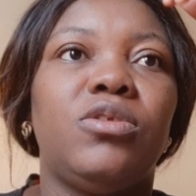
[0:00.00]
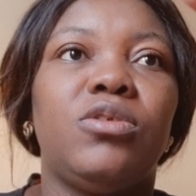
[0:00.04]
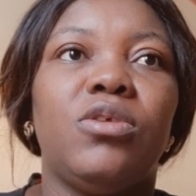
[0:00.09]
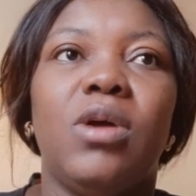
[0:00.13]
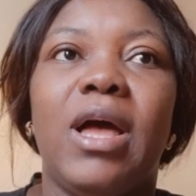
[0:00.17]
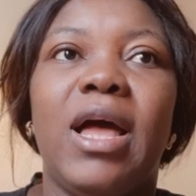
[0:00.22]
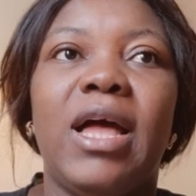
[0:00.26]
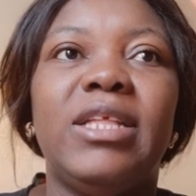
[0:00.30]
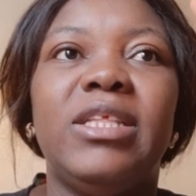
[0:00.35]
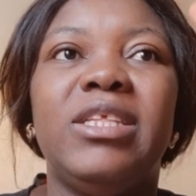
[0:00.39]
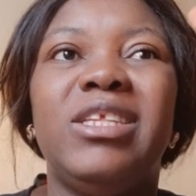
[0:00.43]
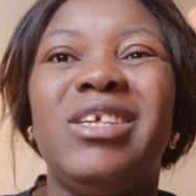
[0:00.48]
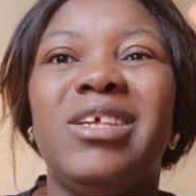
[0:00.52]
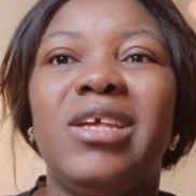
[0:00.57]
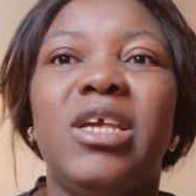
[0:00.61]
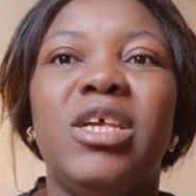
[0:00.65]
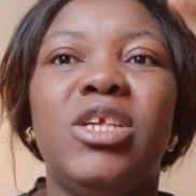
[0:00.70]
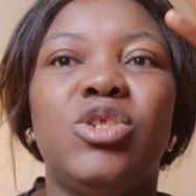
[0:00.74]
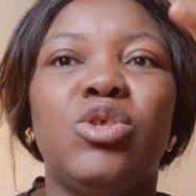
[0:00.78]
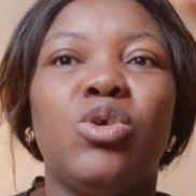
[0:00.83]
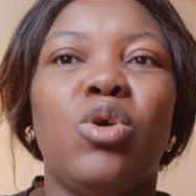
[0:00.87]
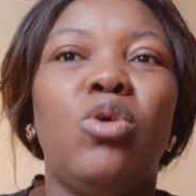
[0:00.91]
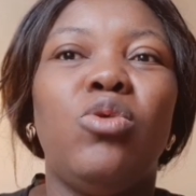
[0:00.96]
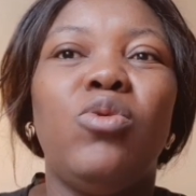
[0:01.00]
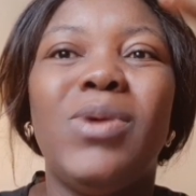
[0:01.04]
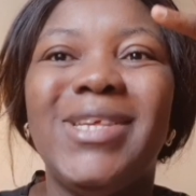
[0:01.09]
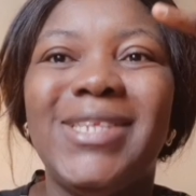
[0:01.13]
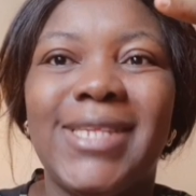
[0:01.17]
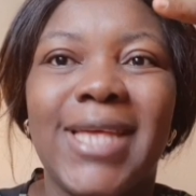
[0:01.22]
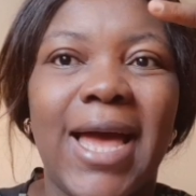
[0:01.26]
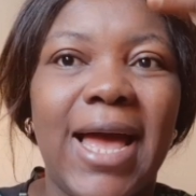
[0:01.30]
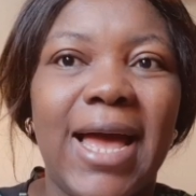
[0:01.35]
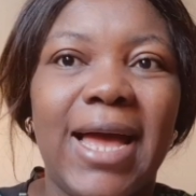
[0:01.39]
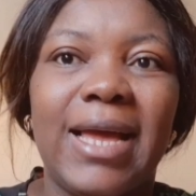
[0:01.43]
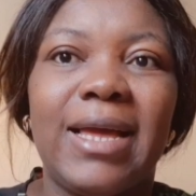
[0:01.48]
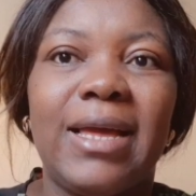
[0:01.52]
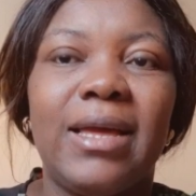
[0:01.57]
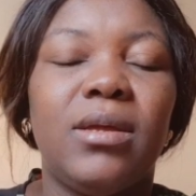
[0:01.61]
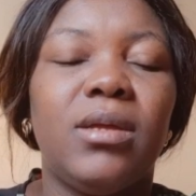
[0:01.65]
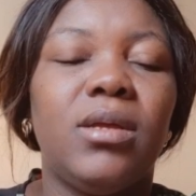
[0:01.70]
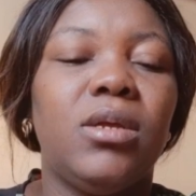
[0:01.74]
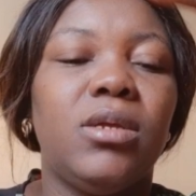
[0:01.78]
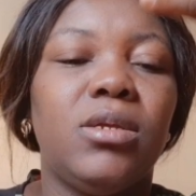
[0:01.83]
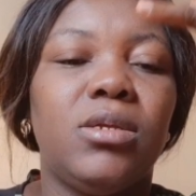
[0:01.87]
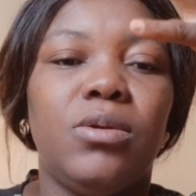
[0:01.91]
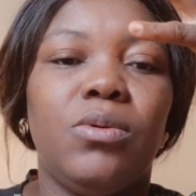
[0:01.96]
So, and it always
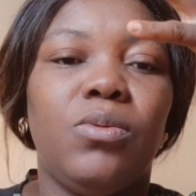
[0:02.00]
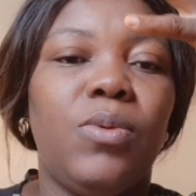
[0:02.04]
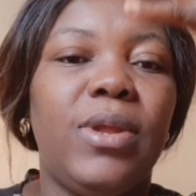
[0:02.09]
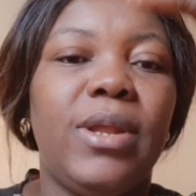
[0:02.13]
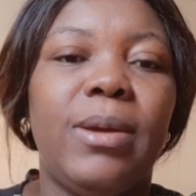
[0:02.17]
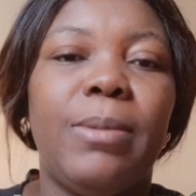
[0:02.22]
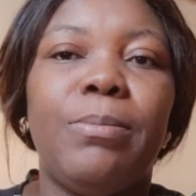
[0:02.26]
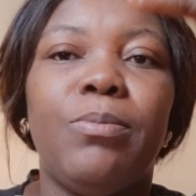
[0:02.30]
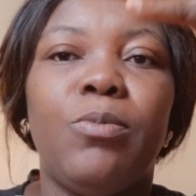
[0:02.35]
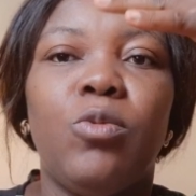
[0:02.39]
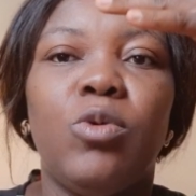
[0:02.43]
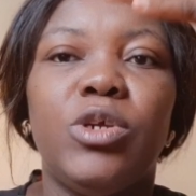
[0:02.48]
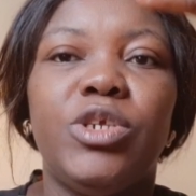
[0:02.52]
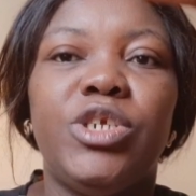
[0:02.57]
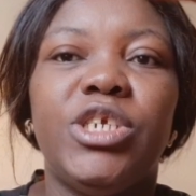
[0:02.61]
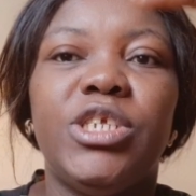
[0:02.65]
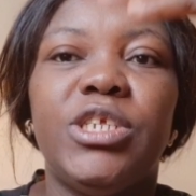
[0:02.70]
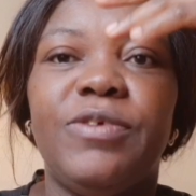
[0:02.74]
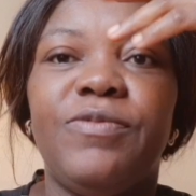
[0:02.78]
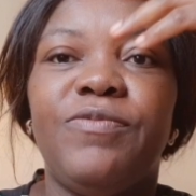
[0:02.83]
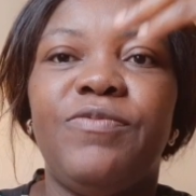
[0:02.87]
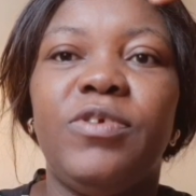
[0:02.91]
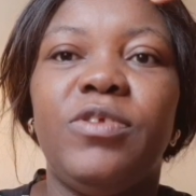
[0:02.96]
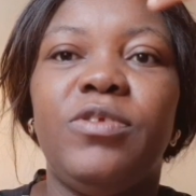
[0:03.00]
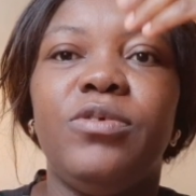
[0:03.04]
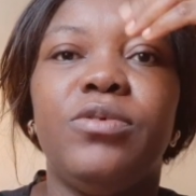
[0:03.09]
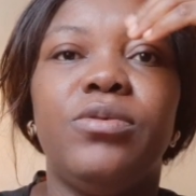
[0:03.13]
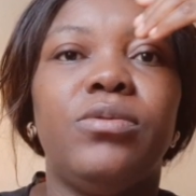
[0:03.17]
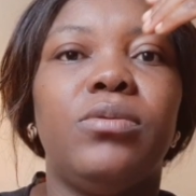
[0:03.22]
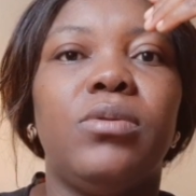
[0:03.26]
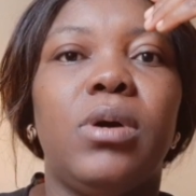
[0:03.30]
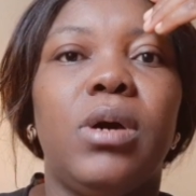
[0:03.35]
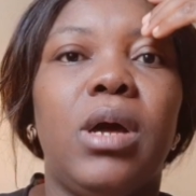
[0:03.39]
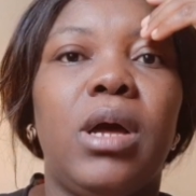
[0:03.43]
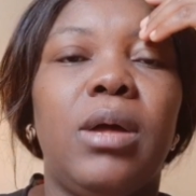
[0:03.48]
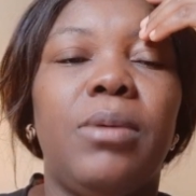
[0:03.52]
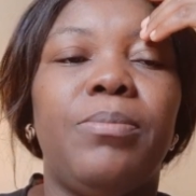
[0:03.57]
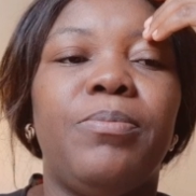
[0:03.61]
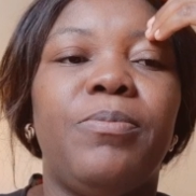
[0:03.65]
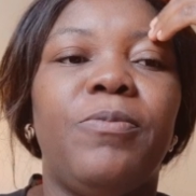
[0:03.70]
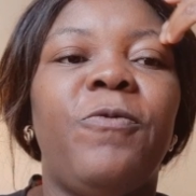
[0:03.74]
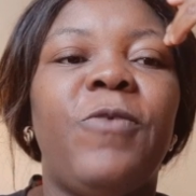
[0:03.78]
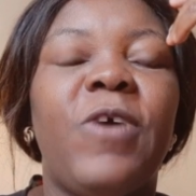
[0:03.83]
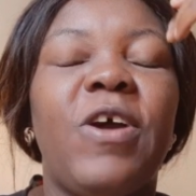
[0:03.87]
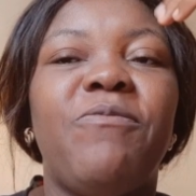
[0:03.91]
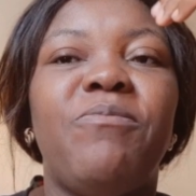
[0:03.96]
hangs. When I'm watching a video,
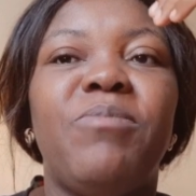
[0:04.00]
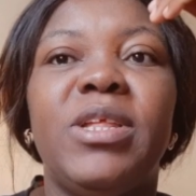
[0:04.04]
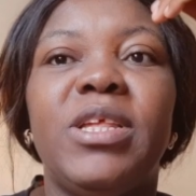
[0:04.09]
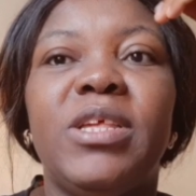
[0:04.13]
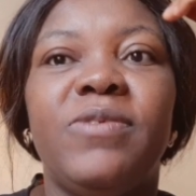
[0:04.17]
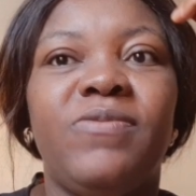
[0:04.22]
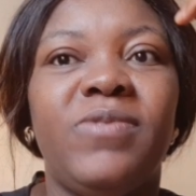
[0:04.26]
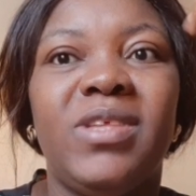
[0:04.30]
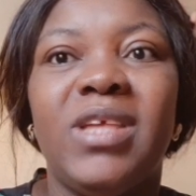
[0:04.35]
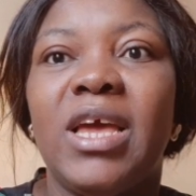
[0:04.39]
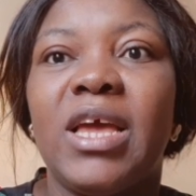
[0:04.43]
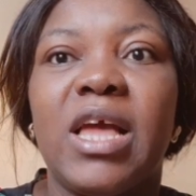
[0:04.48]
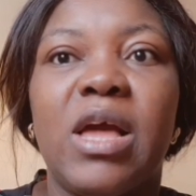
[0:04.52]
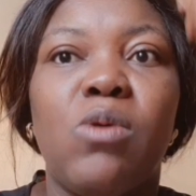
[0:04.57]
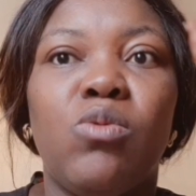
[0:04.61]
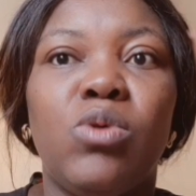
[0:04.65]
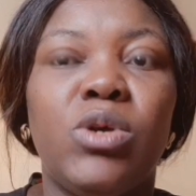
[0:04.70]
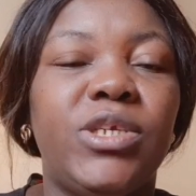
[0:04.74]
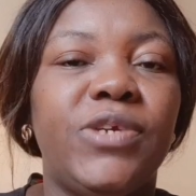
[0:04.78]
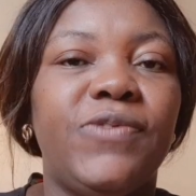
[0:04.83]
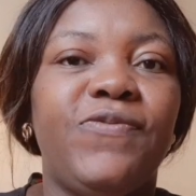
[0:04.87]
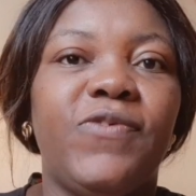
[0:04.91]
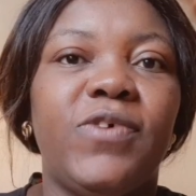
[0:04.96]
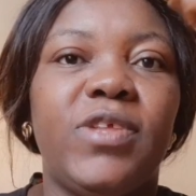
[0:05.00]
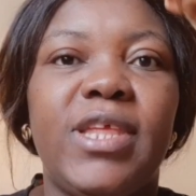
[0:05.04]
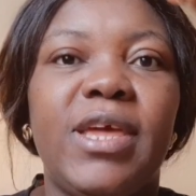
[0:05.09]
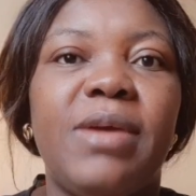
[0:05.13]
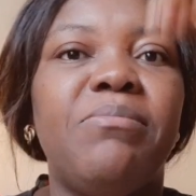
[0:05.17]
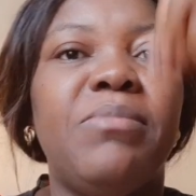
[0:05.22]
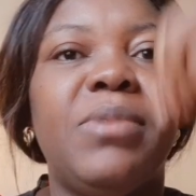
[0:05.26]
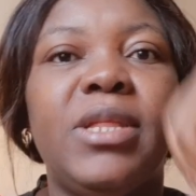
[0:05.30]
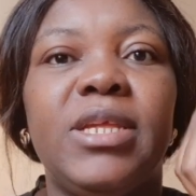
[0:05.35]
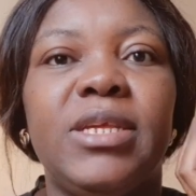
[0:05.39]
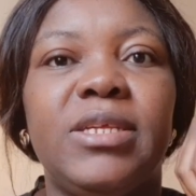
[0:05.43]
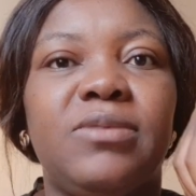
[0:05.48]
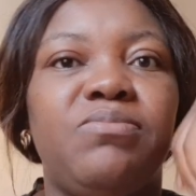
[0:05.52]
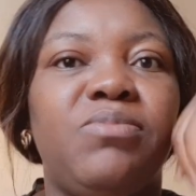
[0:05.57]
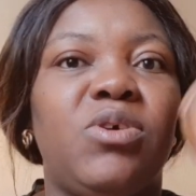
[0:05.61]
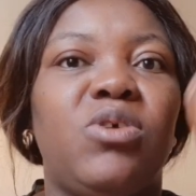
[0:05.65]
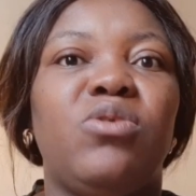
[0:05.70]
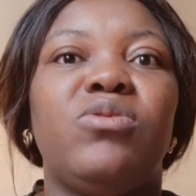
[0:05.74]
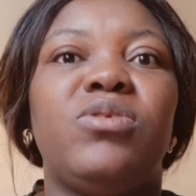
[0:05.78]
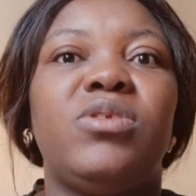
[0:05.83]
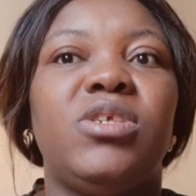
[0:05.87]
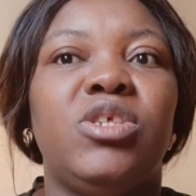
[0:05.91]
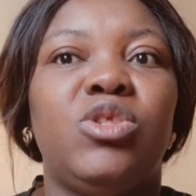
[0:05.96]
5 minute video, I can watch it for 10 minutes
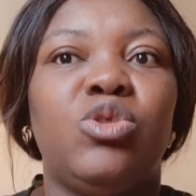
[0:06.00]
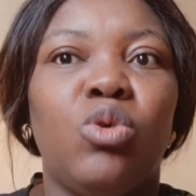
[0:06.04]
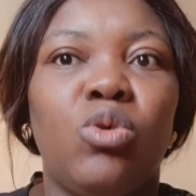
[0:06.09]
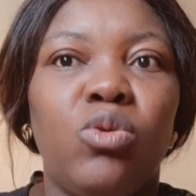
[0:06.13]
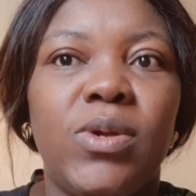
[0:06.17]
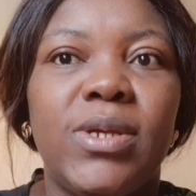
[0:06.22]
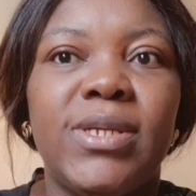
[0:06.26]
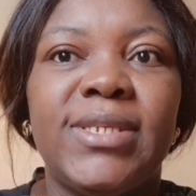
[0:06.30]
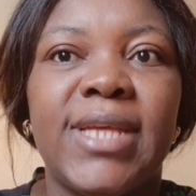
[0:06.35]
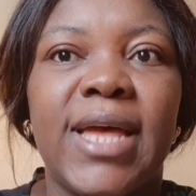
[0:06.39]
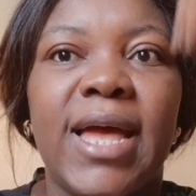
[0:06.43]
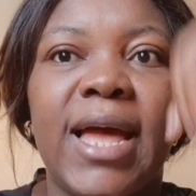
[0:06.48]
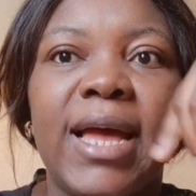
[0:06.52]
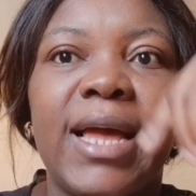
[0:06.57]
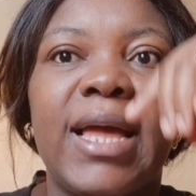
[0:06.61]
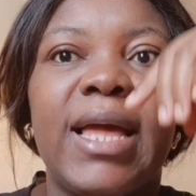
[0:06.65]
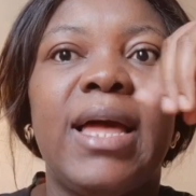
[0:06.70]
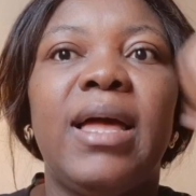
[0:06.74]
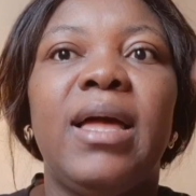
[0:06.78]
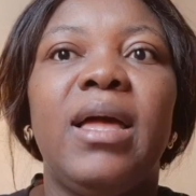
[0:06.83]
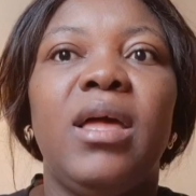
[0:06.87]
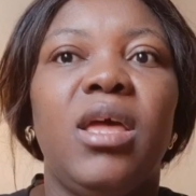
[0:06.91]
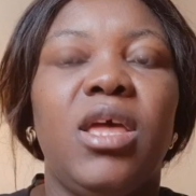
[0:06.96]
because it always hang,